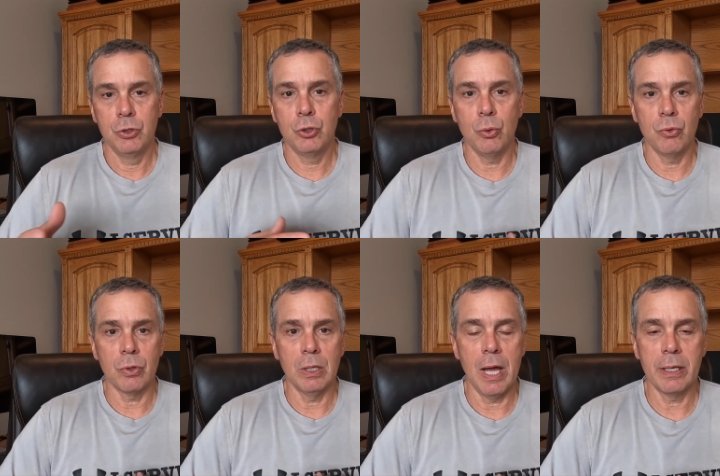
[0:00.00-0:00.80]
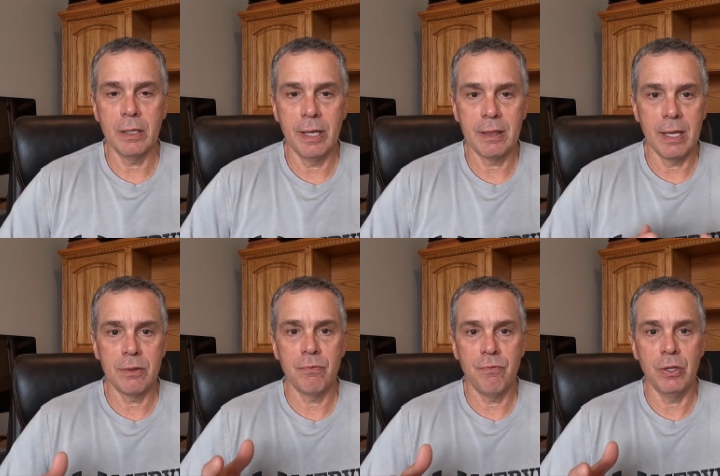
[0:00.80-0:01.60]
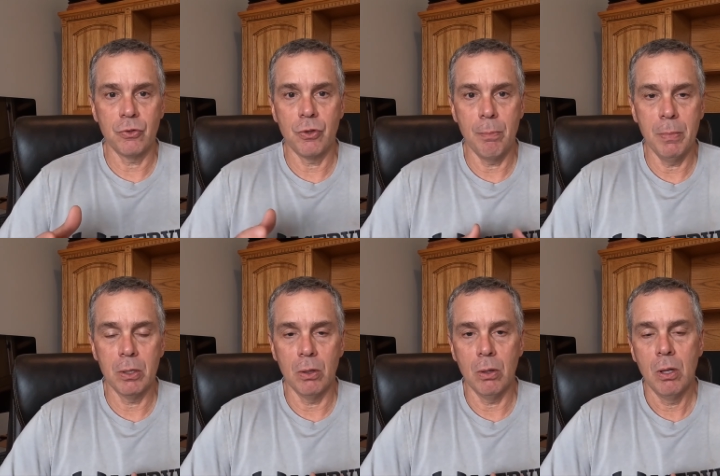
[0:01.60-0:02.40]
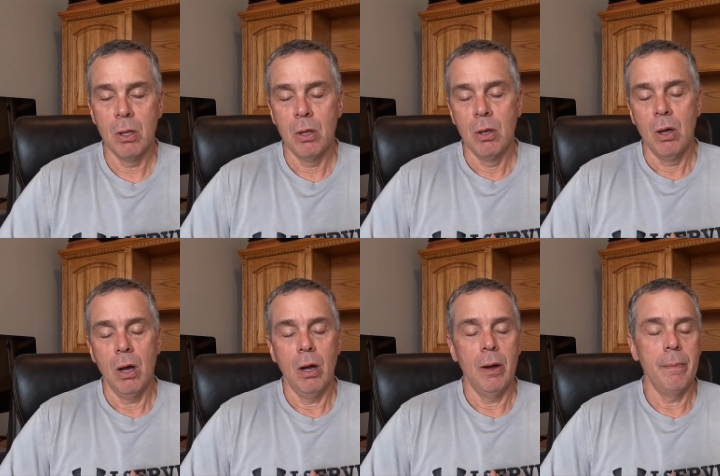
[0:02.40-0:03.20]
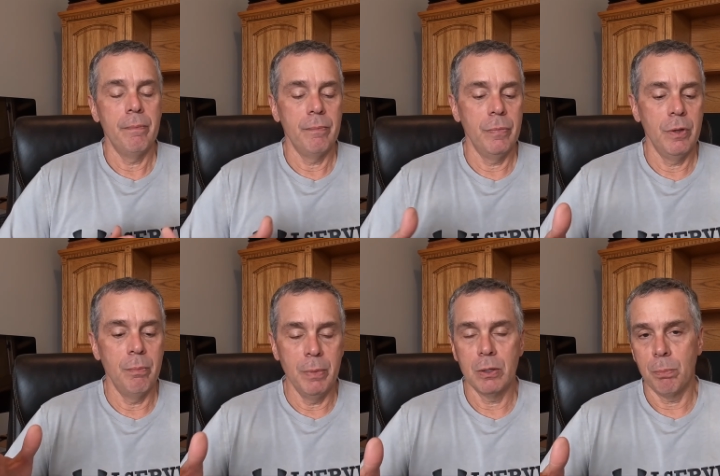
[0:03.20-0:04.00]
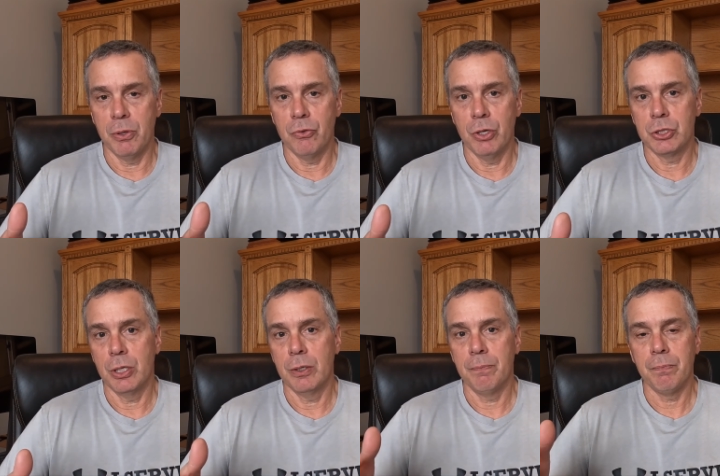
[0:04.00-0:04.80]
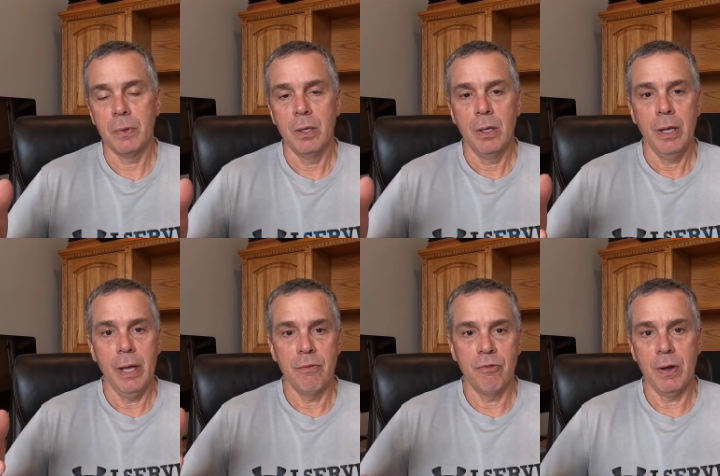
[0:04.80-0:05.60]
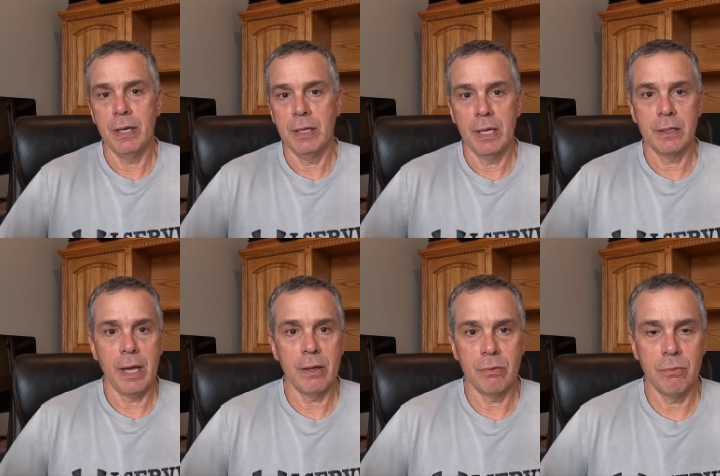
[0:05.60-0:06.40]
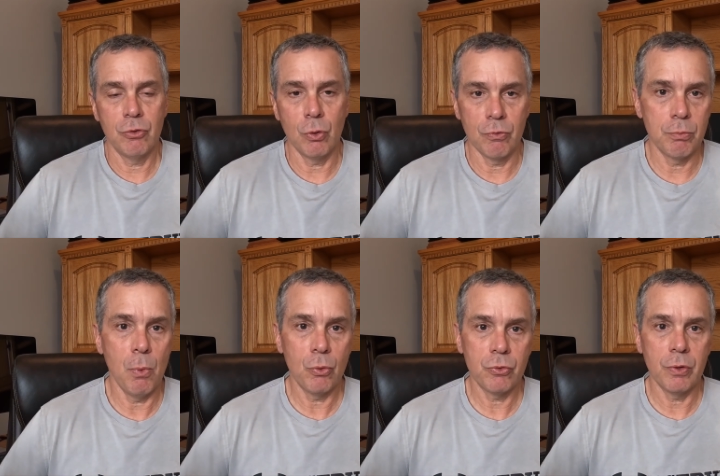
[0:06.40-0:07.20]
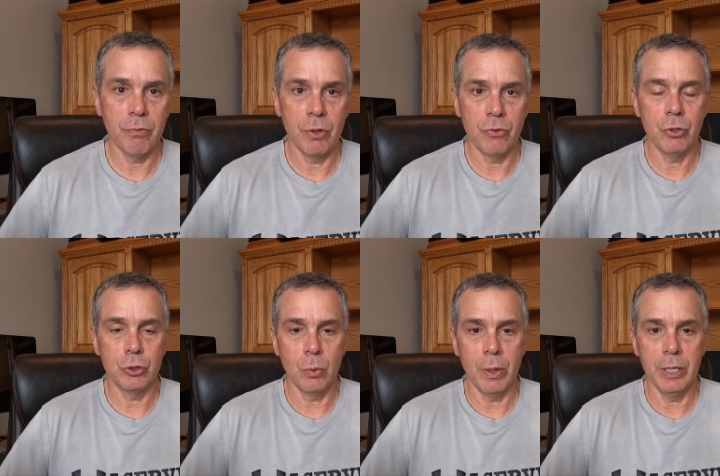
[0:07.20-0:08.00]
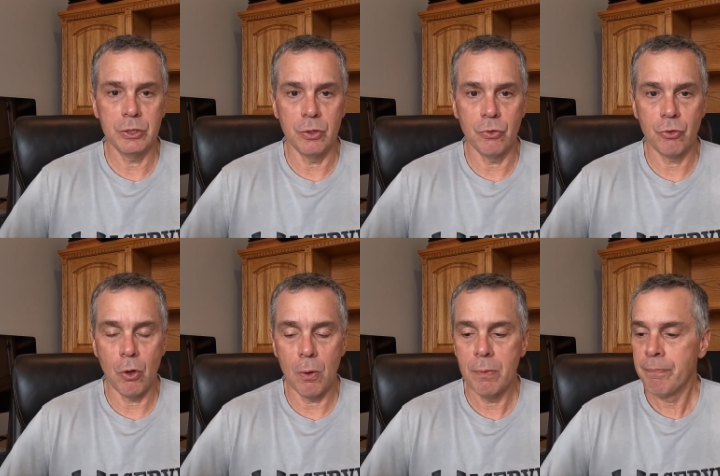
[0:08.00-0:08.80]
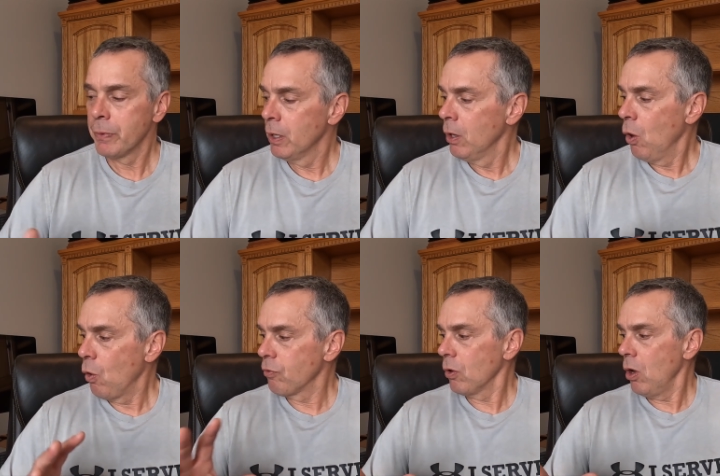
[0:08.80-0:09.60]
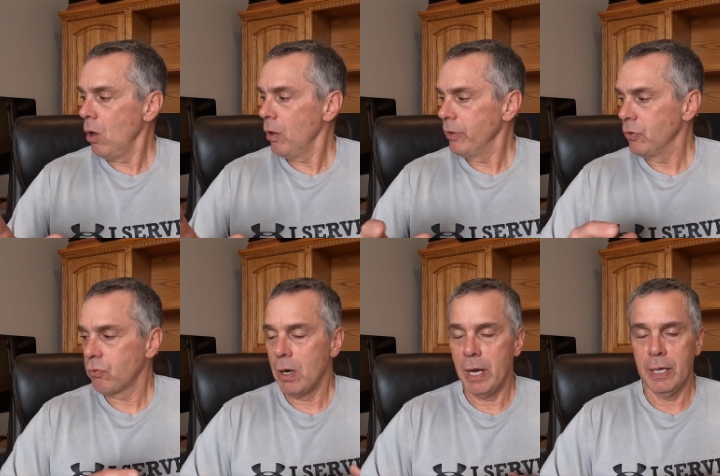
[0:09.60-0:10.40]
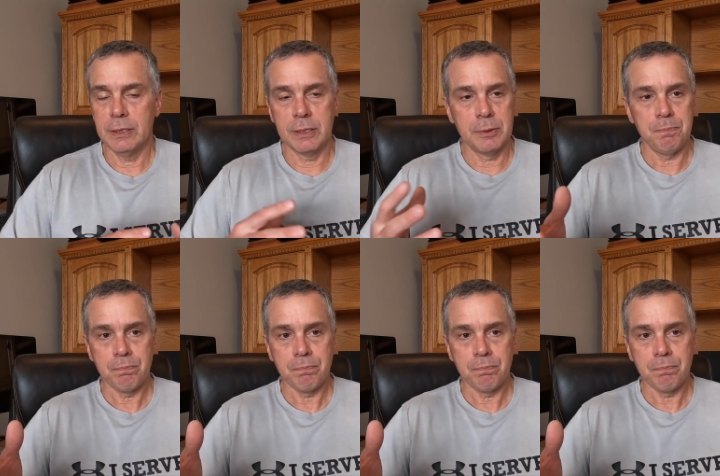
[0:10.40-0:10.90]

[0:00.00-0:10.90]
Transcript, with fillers: choose a line length that fits the middle um, the middle position and find that that serves most of the situation. So overall, these rods,